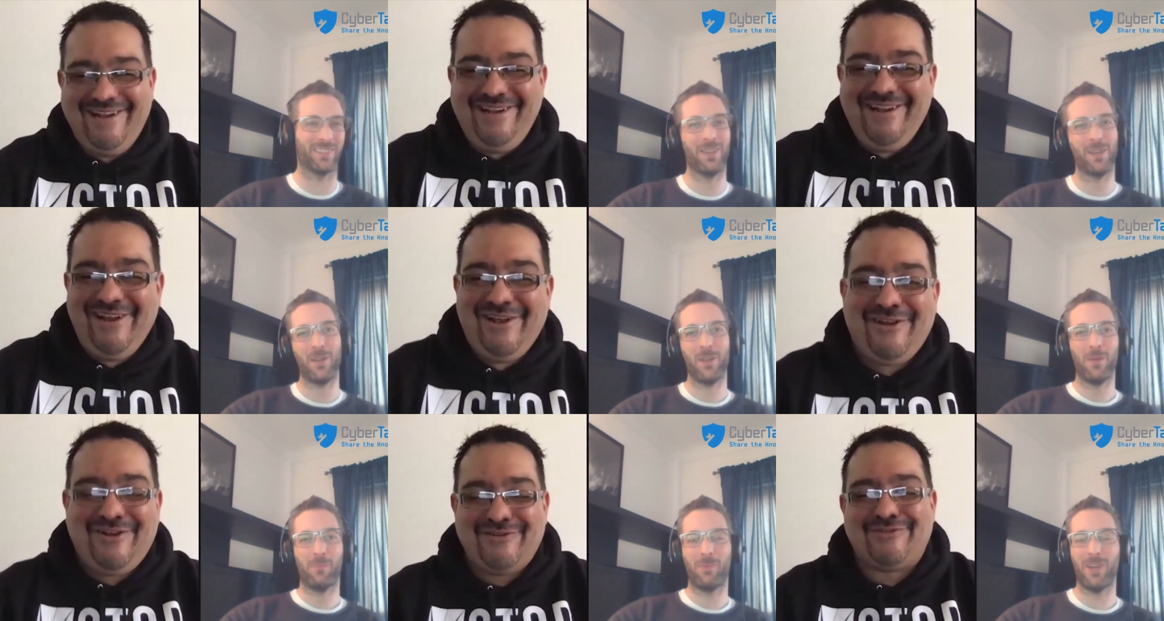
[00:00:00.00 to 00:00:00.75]

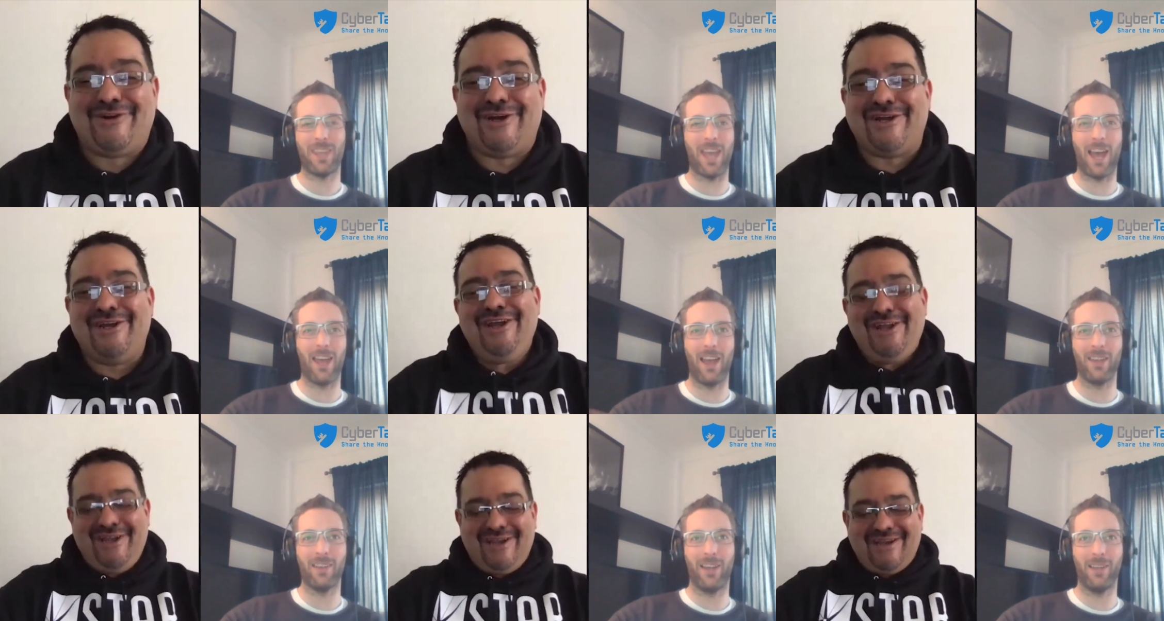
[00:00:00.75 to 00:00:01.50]
Speaker 1: yeah, right. I,
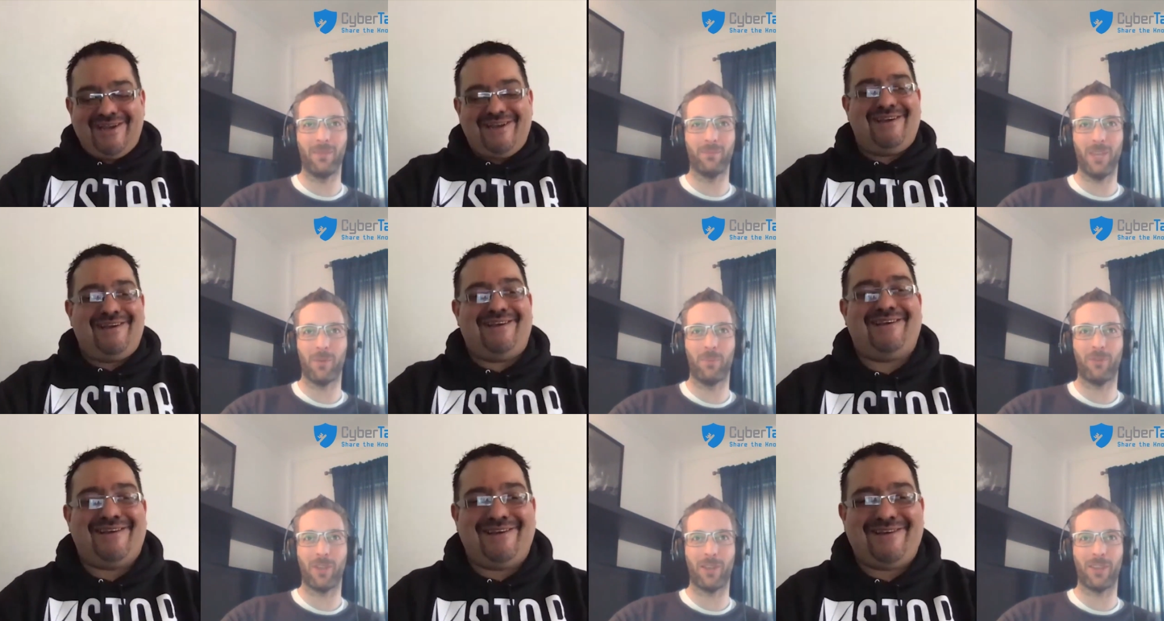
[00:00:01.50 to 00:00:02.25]
I, I, yeah i'm a
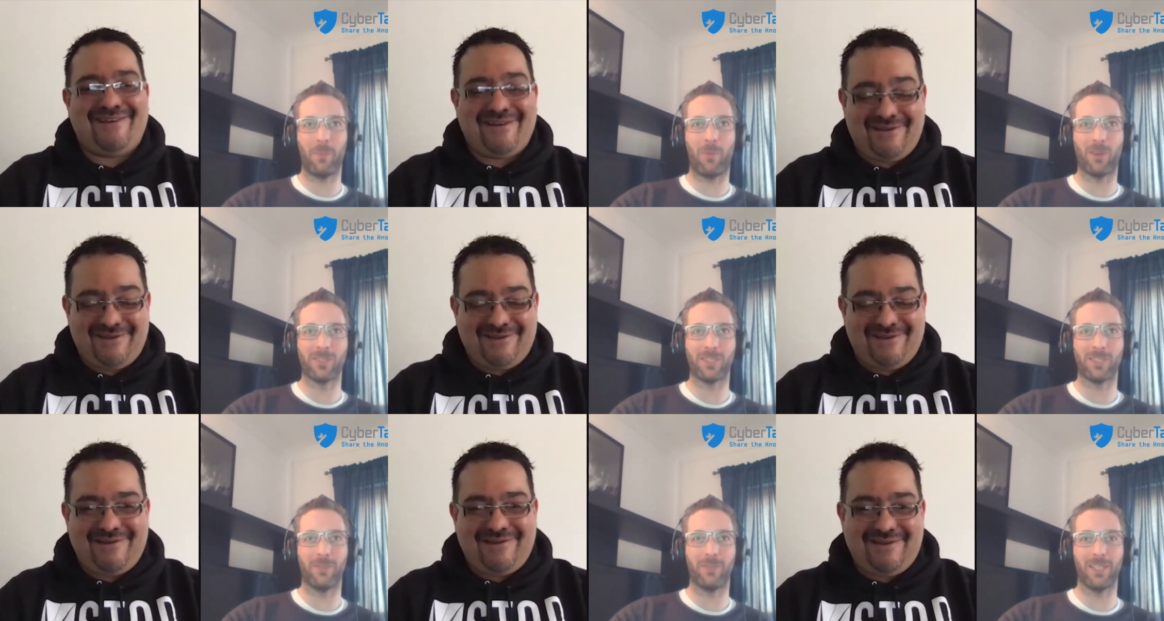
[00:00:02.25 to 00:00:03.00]
big fan of that
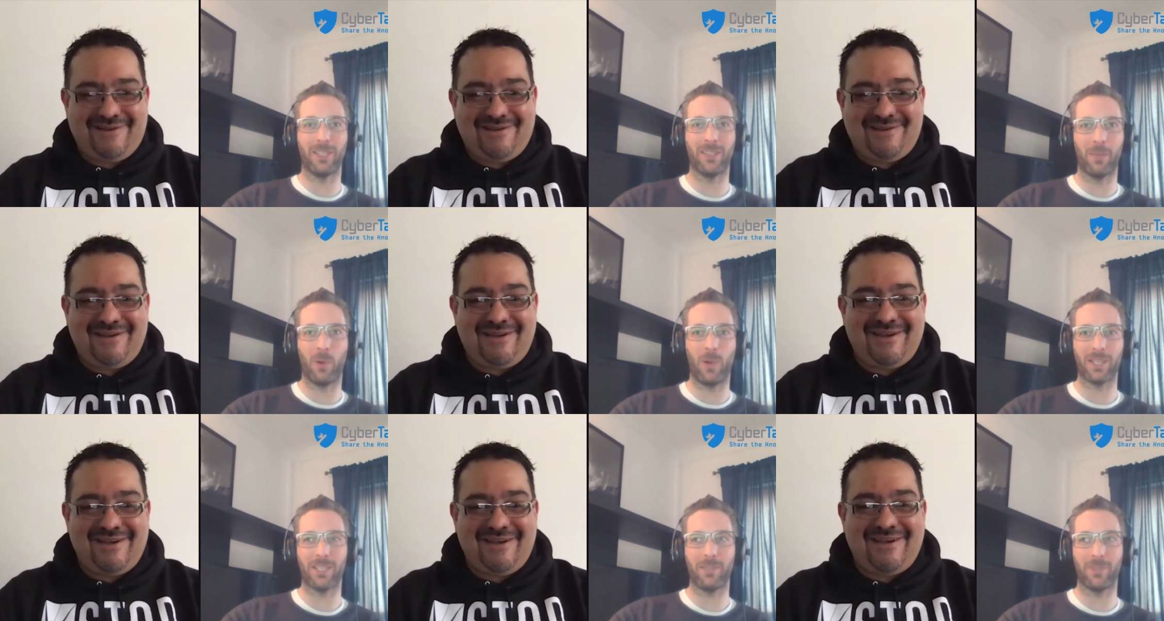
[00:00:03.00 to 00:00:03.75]
positivity and that
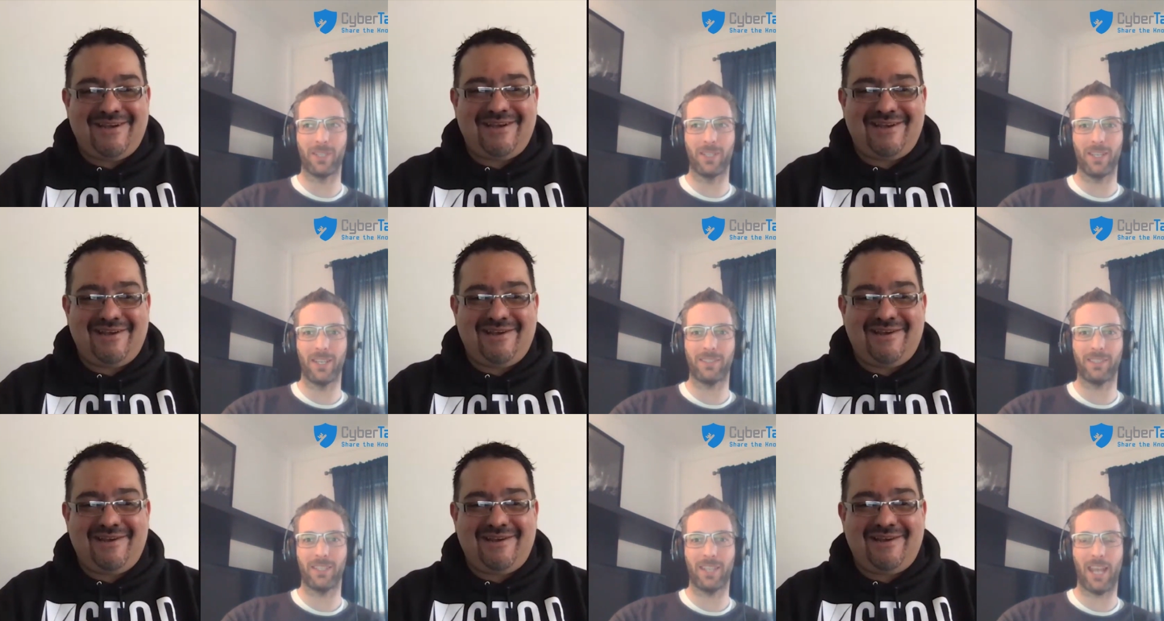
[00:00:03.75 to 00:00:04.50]
proactivity and
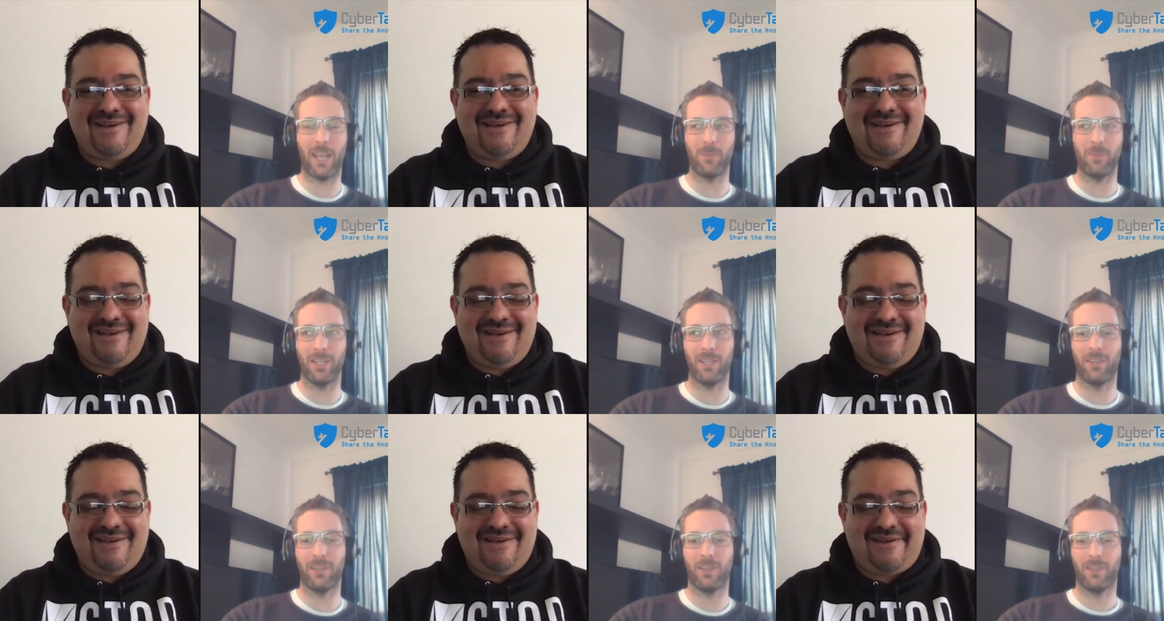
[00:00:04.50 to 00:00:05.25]
it's it can
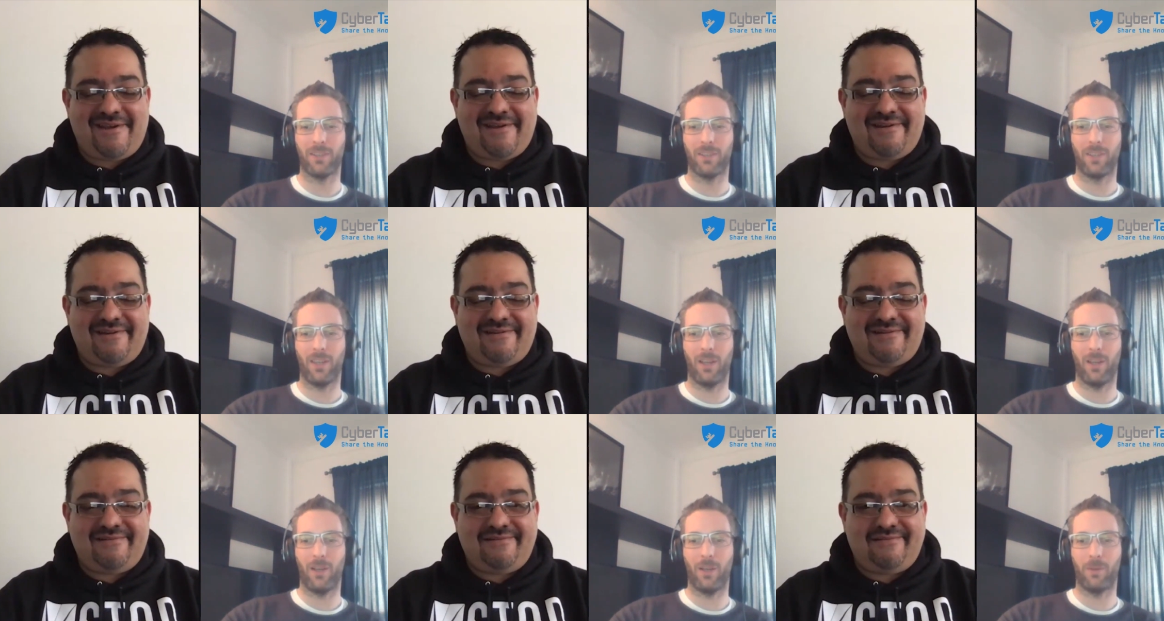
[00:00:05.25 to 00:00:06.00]
be
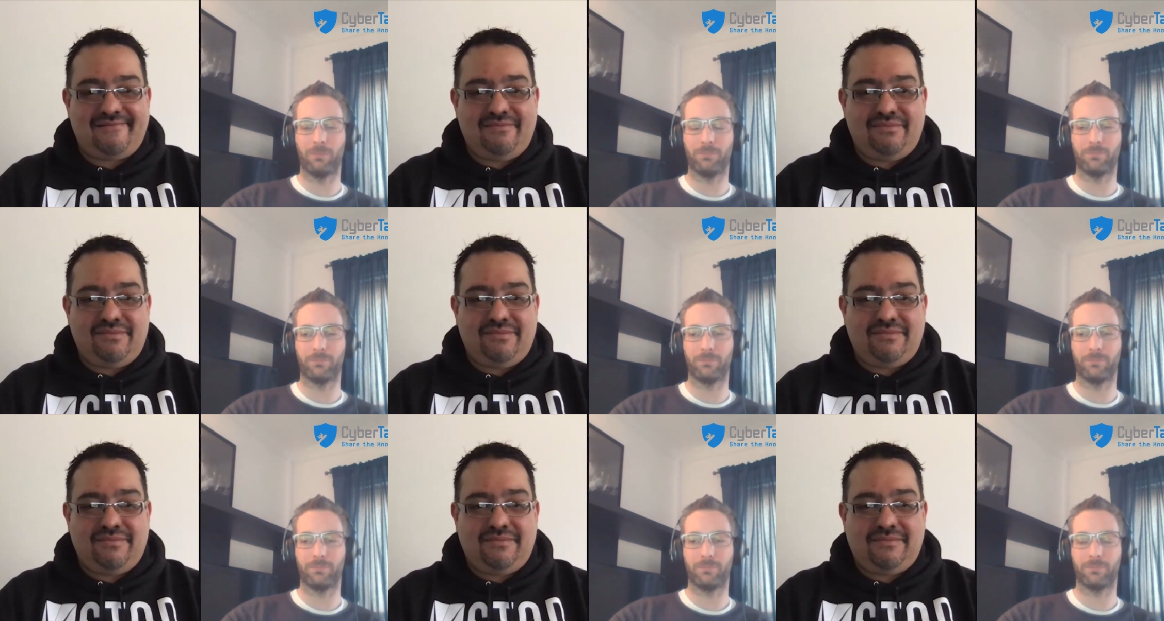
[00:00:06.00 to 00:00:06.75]
um
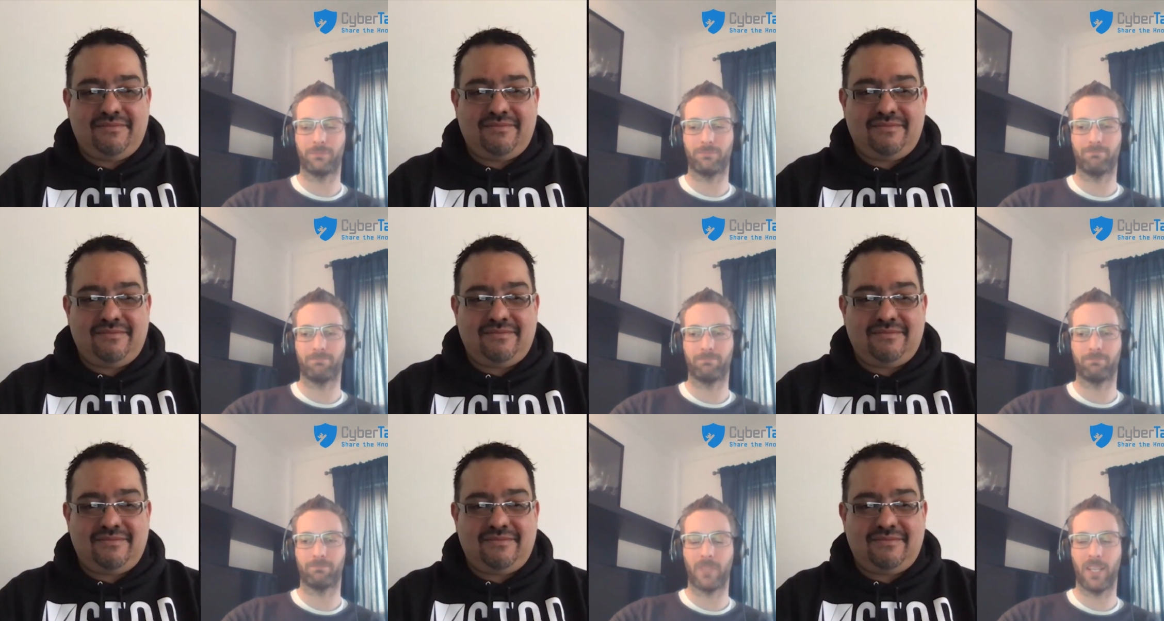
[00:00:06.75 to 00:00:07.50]

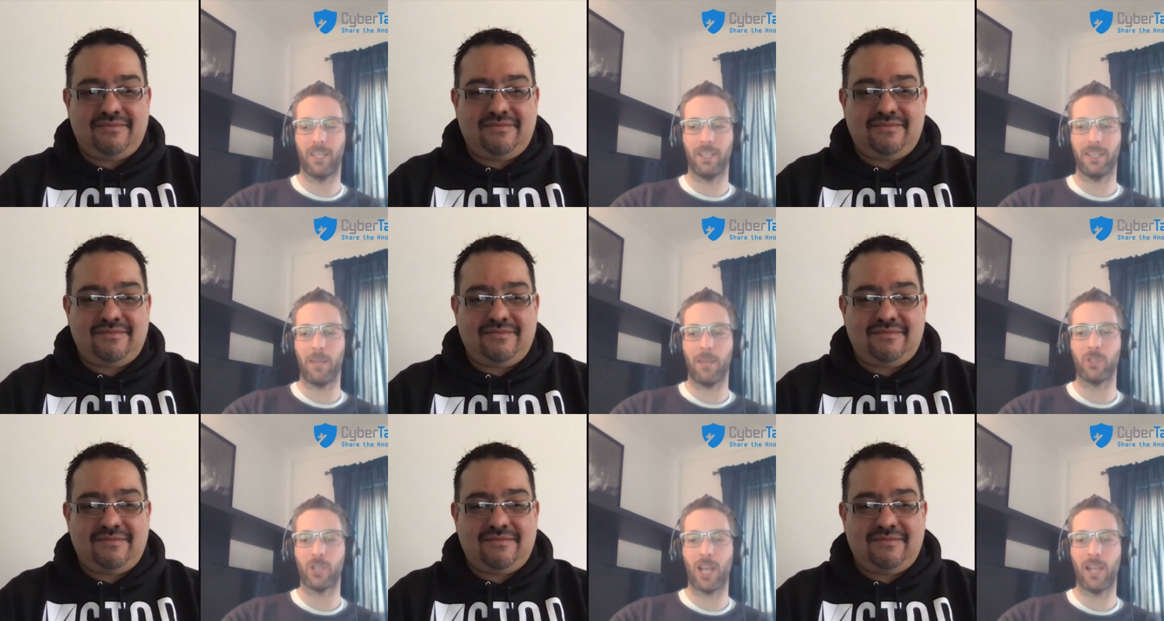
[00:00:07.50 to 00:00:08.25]
it, it can
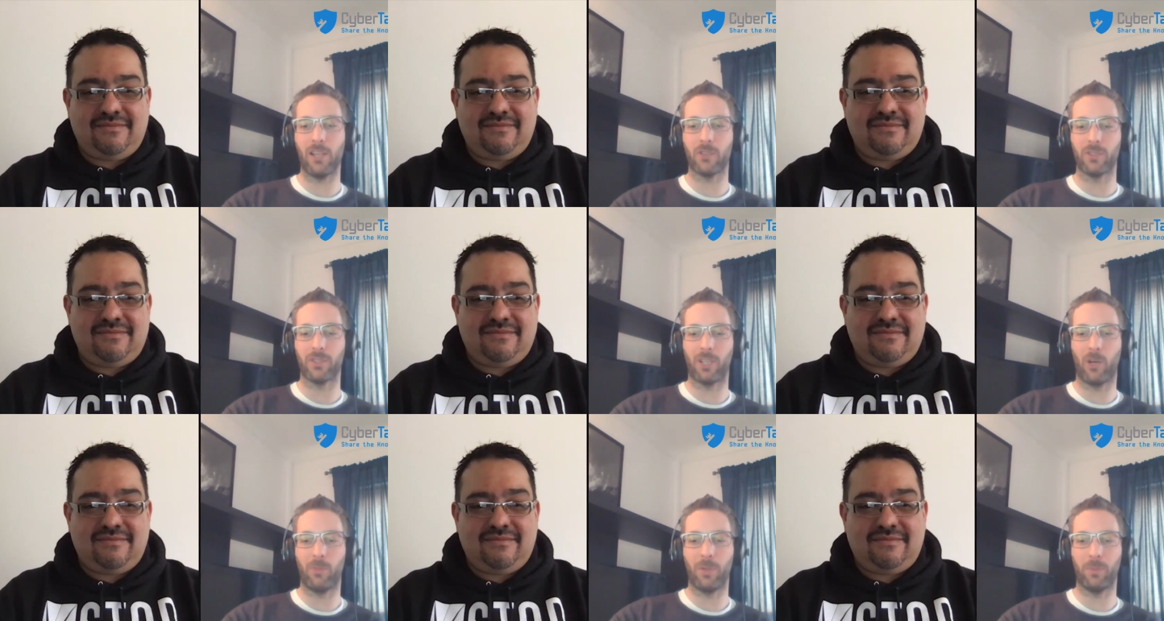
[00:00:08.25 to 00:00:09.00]
be challenging to
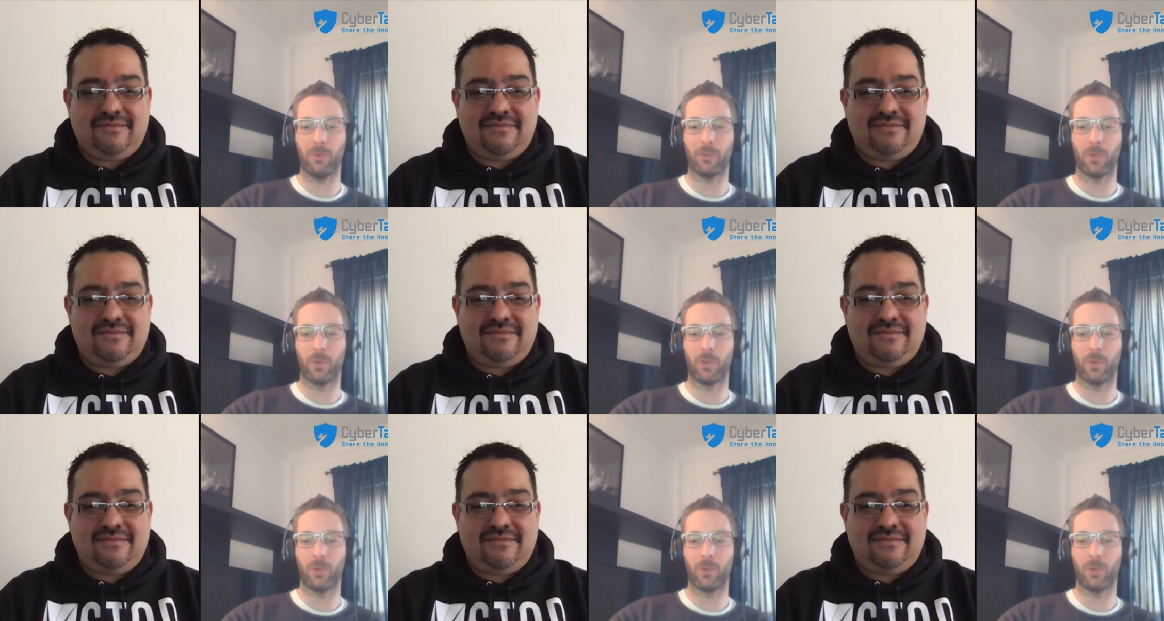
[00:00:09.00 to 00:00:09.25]
tell people to